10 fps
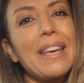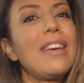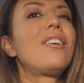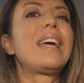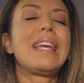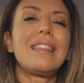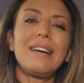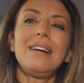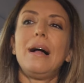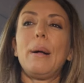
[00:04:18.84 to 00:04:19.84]
here
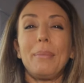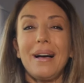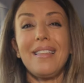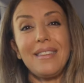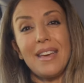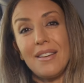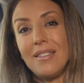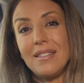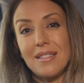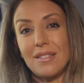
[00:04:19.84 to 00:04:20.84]
either, but the air
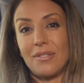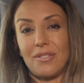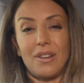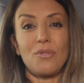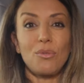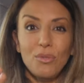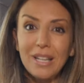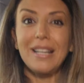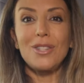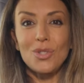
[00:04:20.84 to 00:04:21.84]
vents at the front
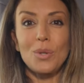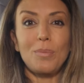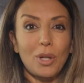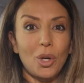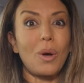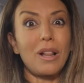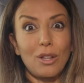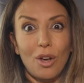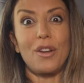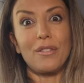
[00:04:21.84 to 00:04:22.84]
really do blow a
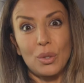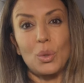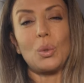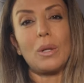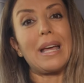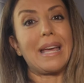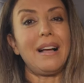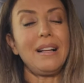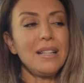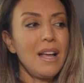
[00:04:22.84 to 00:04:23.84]
lot of cool
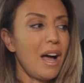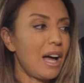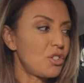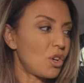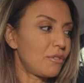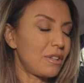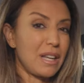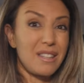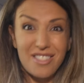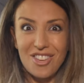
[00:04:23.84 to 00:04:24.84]
air. I drove it
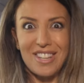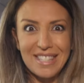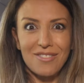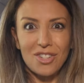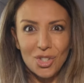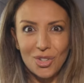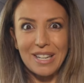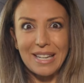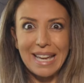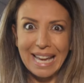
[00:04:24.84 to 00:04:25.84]
in
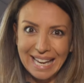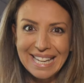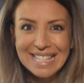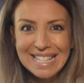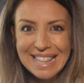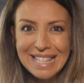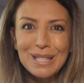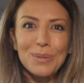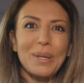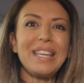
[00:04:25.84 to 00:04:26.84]
37-degree heat
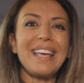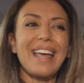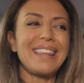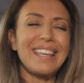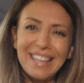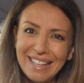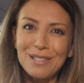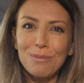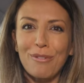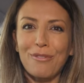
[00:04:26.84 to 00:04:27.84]
this week, and the
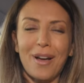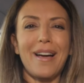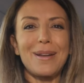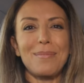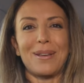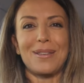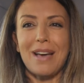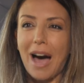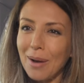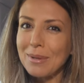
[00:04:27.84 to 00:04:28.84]
kids were fine because
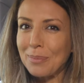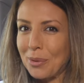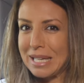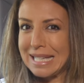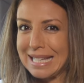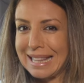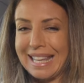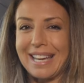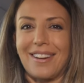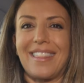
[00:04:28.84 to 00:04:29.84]
I was pointing the
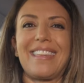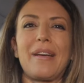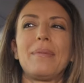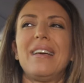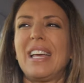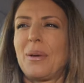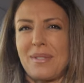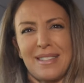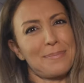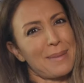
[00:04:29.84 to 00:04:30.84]
air at them. It
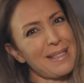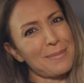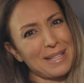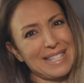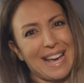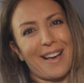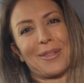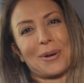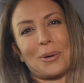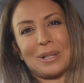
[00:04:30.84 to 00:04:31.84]
was just me that missed out on
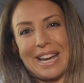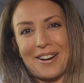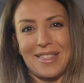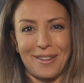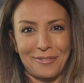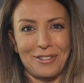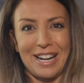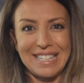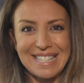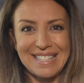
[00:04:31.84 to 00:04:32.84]
the cool air in the
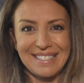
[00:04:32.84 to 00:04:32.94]
front.